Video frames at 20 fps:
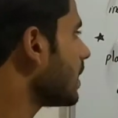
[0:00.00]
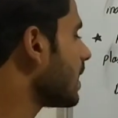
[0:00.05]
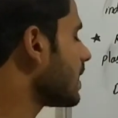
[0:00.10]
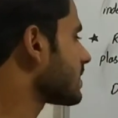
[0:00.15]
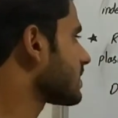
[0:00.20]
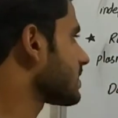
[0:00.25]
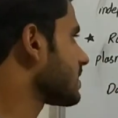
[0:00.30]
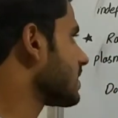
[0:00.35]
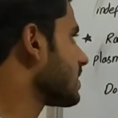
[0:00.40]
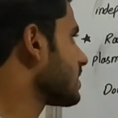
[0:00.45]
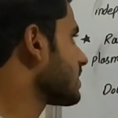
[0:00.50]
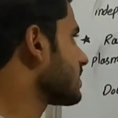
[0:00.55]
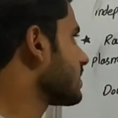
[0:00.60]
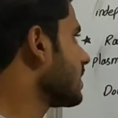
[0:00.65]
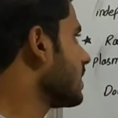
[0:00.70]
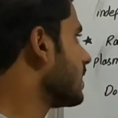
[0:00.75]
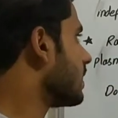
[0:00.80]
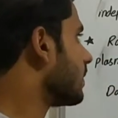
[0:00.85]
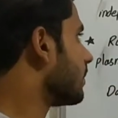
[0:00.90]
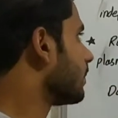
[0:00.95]
at steady
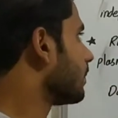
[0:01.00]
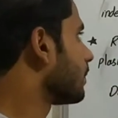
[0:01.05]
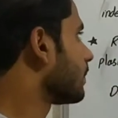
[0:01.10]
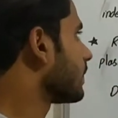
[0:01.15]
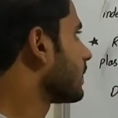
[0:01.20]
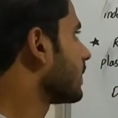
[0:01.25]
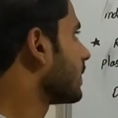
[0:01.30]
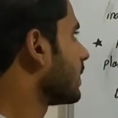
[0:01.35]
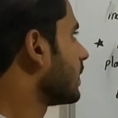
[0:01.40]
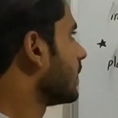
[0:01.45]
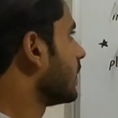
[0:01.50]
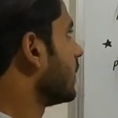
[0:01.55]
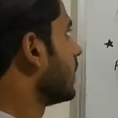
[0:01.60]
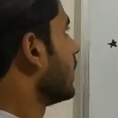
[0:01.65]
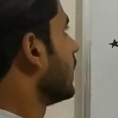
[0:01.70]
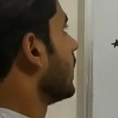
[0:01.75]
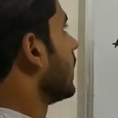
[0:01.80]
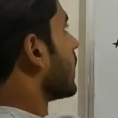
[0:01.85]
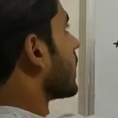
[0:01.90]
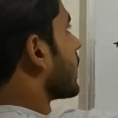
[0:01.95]
state.
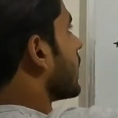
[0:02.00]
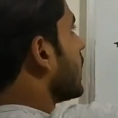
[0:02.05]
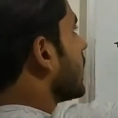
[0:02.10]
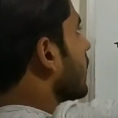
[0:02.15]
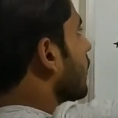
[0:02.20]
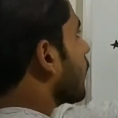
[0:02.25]
Rate